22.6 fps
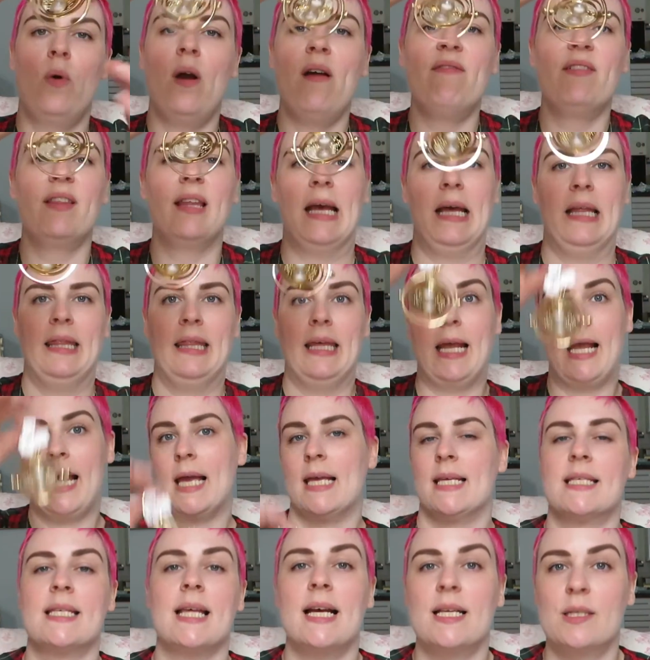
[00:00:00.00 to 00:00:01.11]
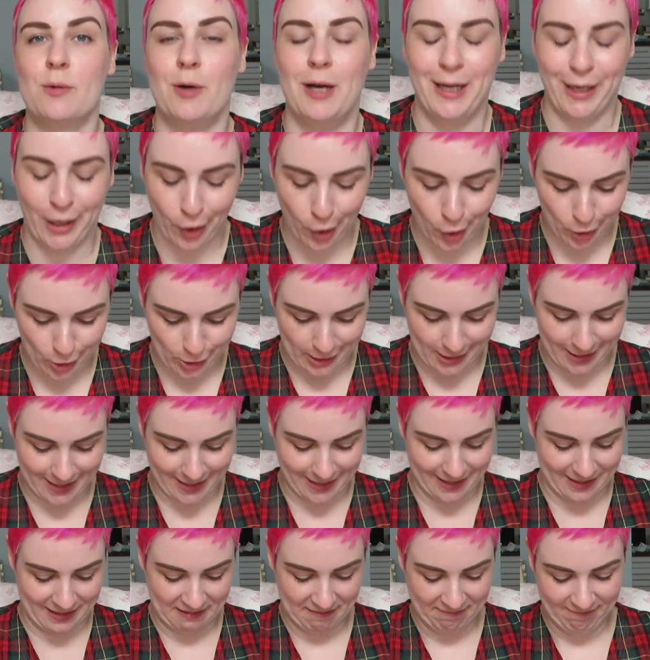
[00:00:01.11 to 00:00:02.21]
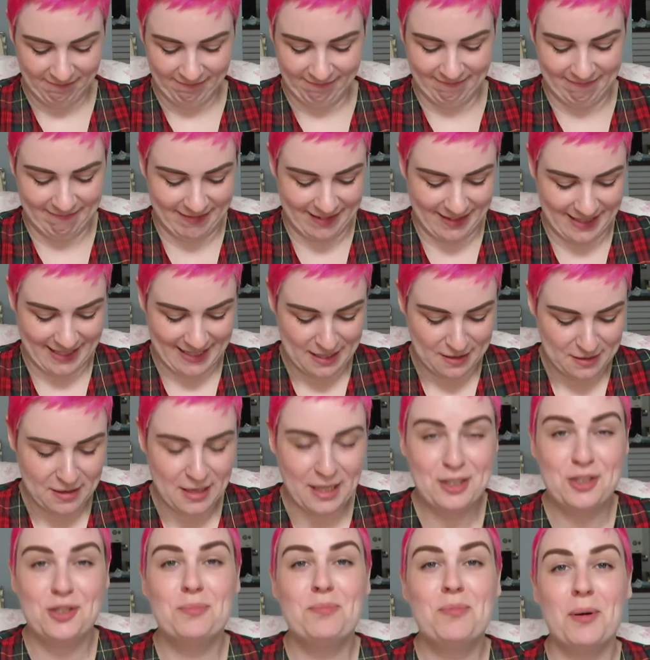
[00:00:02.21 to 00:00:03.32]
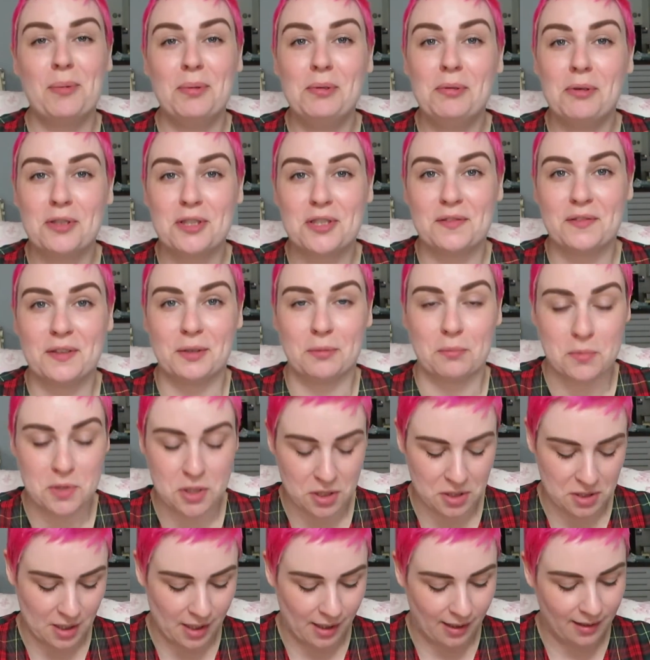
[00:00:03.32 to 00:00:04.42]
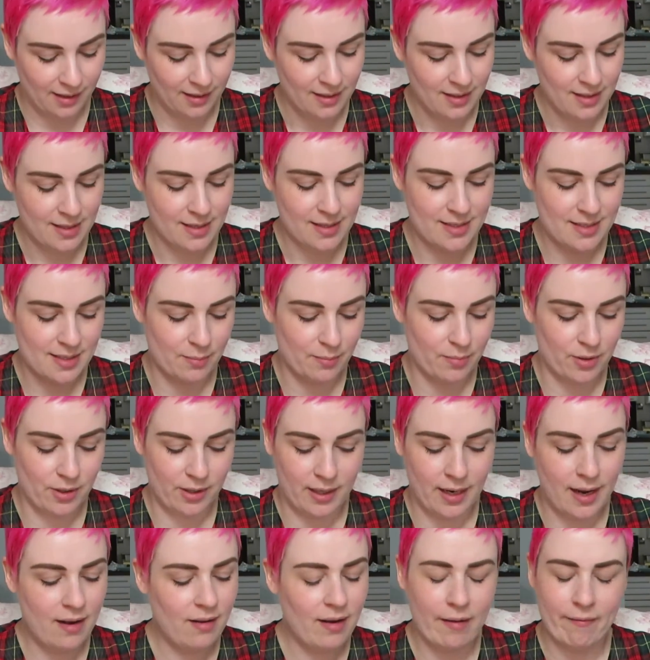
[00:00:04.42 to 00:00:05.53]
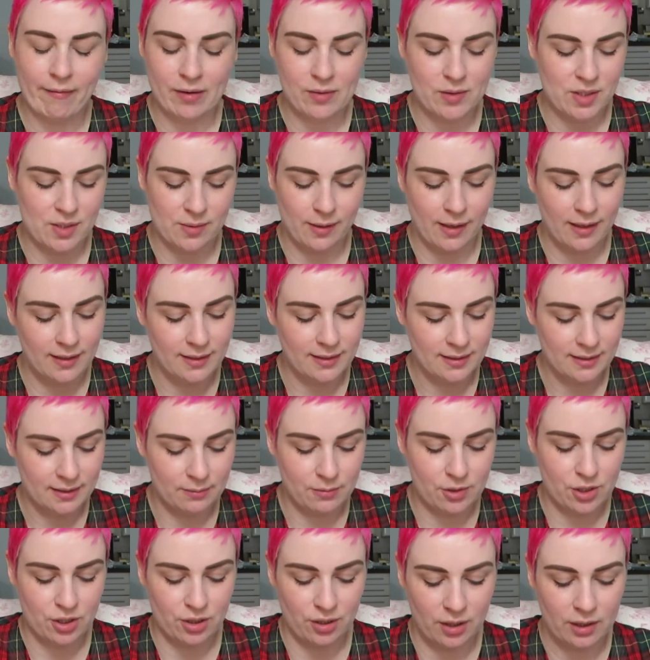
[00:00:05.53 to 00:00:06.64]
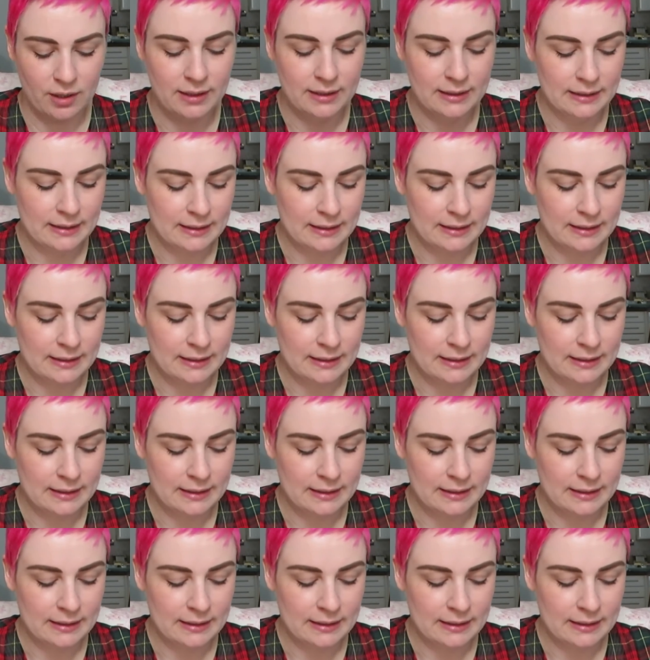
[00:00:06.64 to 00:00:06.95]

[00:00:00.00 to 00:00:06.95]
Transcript: whatever that thing is, that's what I got her. I should probably watch the film, shouldn't I? At some point. I'll get round to it, I'm sure.